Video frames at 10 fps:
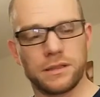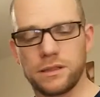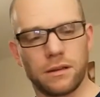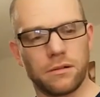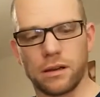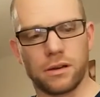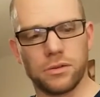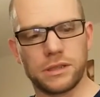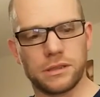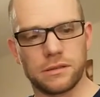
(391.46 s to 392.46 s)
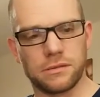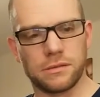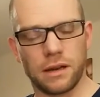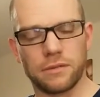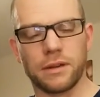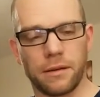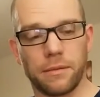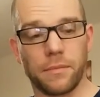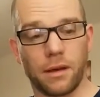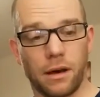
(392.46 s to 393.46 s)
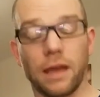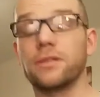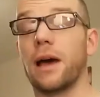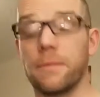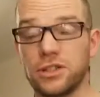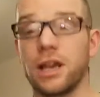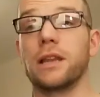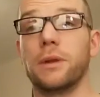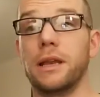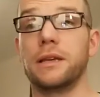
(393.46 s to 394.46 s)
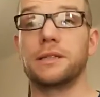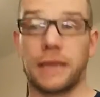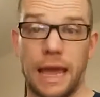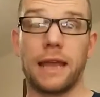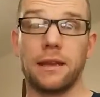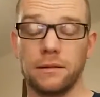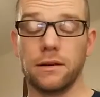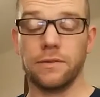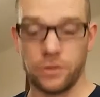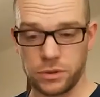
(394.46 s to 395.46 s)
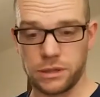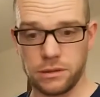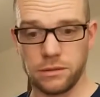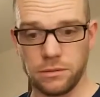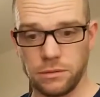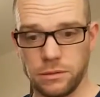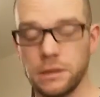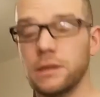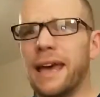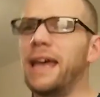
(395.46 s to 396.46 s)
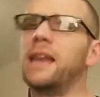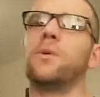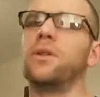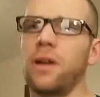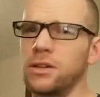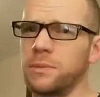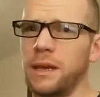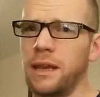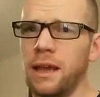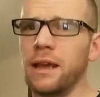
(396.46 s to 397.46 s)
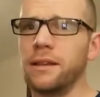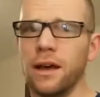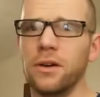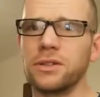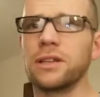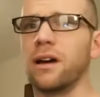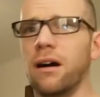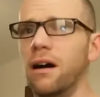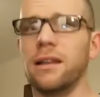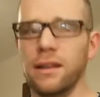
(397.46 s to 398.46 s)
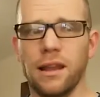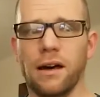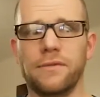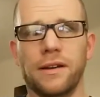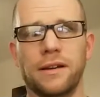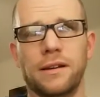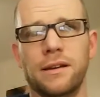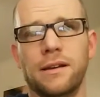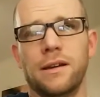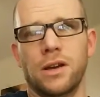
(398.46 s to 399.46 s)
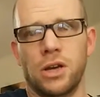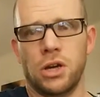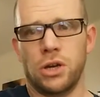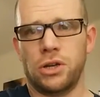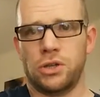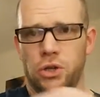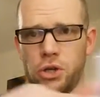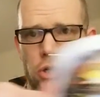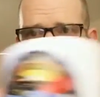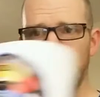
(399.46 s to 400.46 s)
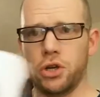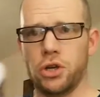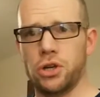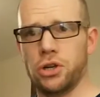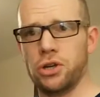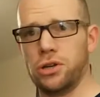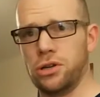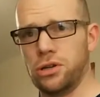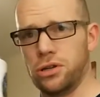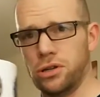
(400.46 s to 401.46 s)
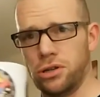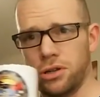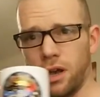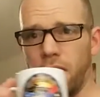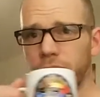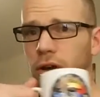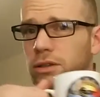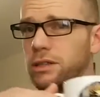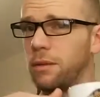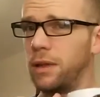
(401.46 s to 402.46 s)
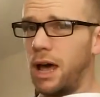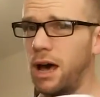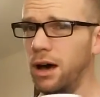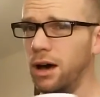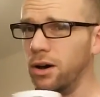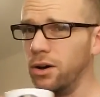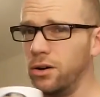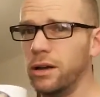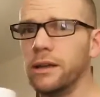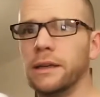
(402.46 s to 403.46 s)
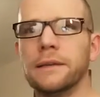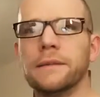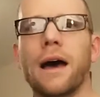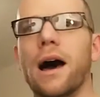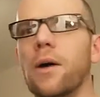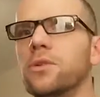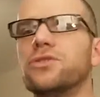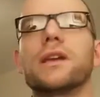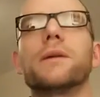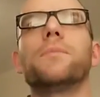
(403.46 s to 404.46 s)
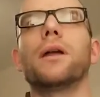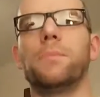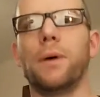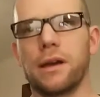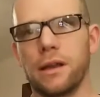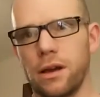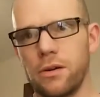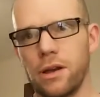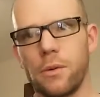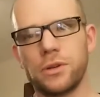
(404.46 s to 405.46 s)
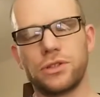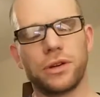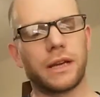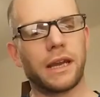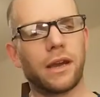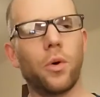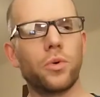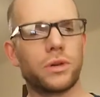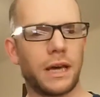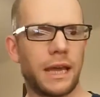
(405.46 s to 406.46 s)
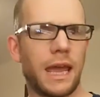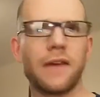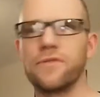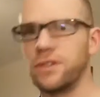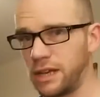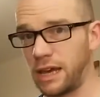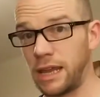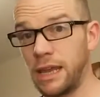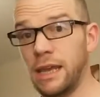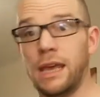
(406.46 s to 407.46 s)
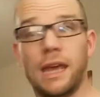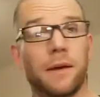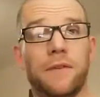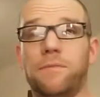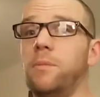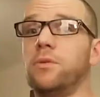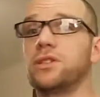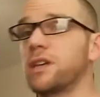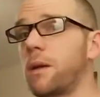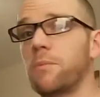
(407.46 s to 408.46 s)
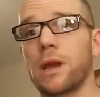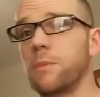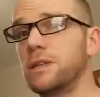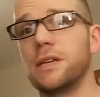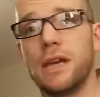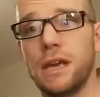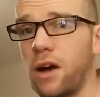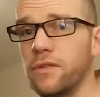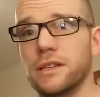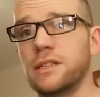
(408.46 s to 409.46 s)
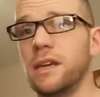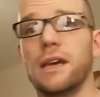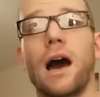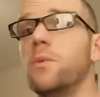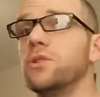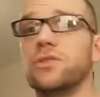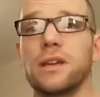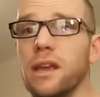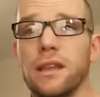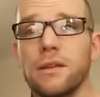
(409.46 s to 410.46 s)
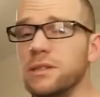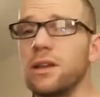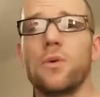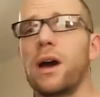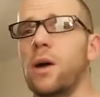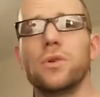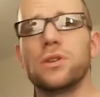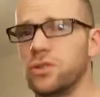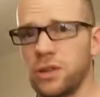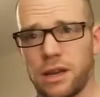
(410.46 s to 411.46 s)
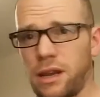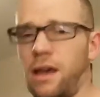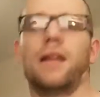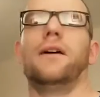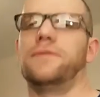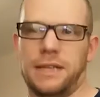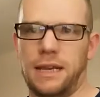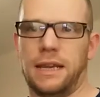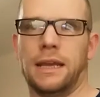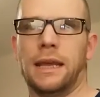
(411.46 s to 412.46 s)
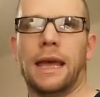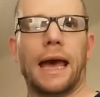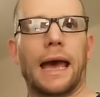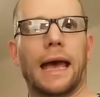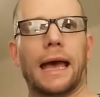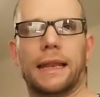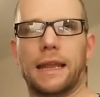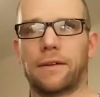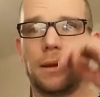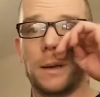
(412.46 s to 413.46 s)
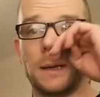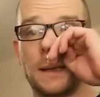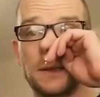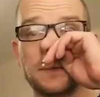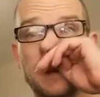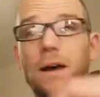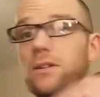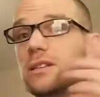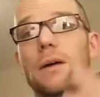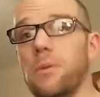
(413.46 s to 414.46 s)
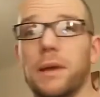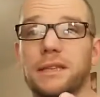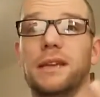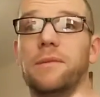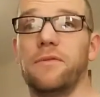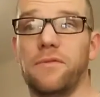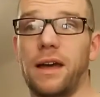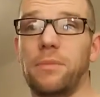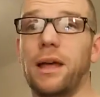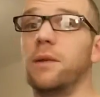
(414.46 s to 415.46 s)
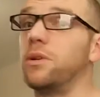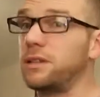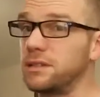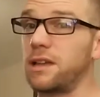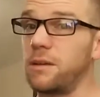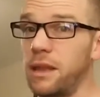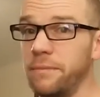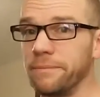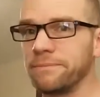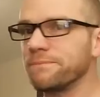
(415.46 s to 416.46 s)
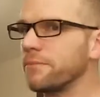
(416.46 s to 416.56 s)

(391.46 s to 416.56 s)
I just don't like horses. I'm generally scared of horses. Anyone who knows me knows that I love tea, and I've got some now. I would drink it by the bucket load. I would drink it all day, every day. If people just kept bringing me tea after tea, I would drink it. There's no way I wouldn't drink it. I love tea. And anybody who knows me knows that I'm a big tea fan. But anyone that doesn't know me,